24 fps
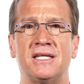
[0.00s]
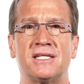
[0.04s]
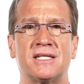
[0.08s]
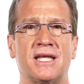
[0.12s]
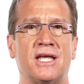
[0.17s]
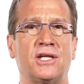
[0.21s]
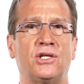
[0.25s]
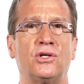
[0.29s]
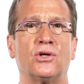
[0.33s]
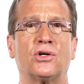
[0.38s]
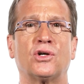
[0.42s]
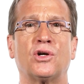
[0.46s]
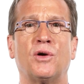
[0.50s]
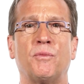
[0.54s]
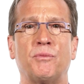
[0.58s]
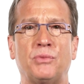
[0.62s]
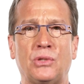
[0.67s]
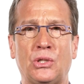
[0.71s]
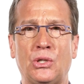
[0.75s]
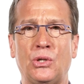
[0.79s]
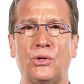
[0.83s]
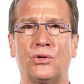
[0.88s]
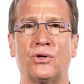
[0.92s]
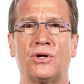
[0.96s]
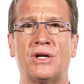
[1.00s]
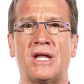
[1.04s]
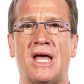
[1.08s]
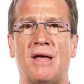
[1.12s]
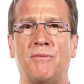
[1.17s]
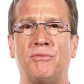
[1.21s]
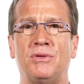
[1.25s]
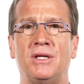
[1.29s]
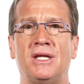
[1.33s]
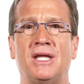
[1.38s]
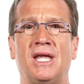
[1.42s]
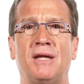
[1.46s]
It's like your computer
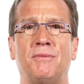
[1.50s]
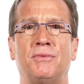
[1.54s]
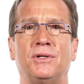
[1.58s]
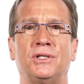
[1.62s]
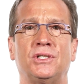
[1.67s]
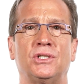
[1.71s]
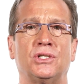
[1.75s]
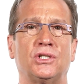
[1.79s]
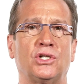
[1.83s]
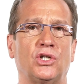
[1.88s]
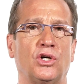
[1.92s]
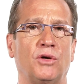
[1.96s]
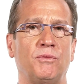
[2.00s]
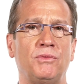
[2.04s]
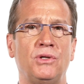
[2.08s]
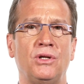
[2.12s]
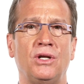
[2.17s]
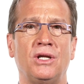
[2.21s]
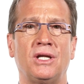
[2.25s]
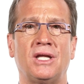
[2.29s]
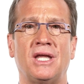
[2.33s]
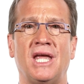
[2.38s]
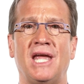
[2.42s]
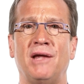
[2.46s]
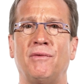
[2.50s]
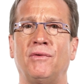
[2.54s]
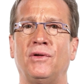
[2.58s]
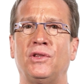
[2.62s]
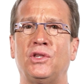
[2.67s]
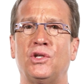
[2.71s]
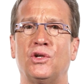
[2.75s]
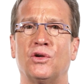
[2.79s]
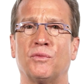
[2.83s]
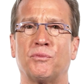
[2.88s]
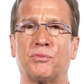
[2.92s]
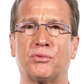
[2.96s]
not being able to communicate
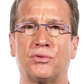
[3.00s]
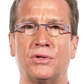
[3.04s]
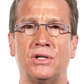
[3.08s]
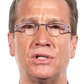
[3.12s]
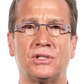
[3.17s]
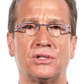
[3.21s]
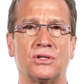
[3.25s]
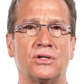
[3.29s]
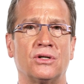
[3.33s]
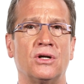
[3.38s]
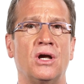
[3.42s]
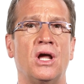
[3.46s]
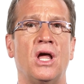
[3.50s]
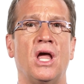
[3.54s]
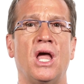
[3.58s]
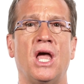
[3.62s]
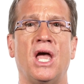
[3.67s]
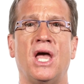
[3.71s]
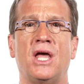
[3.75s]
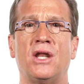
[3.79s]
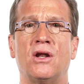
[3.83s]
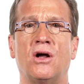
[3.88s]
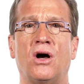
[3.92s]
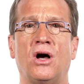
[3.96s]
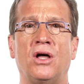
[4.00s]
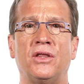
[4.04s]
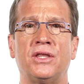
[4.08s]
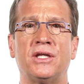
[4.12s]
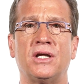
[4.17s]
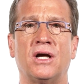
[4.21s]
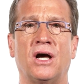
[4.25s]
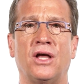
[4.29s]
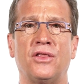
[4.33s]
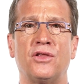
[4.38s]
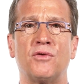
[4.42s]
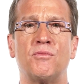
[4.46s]
with your printer and all
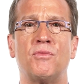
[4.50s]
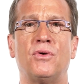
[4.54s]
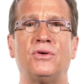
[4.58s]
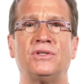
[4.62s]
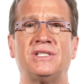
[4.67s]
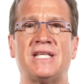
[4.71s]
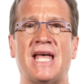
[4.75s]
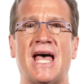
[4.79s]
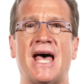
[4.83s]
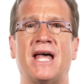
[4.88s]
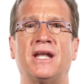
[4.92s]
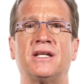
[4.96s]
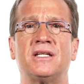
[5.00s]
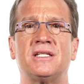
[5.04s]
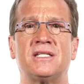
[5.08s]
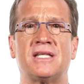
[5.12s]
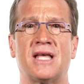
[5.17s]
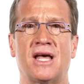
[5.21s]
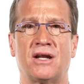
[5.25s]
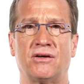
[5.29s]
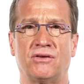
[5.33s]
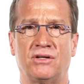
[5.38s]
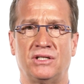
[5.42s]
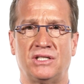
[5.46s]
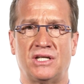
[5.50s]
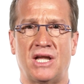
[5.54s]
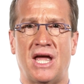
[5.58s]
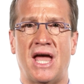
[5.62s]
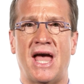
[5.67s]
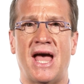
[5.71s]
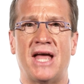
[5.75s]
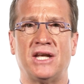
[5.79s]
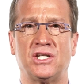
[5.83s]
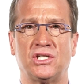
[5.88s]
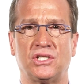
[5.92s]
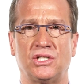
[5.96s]
the other modalities that are
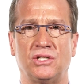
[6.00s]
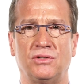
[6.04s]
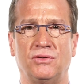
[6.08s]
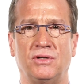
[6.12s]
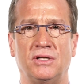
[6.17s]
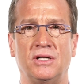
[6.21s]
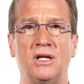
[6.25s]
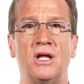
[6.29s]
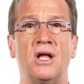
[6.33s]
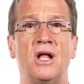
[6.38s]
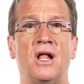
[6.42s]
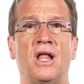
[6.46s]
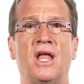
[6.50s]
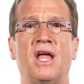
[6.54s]
attached to it.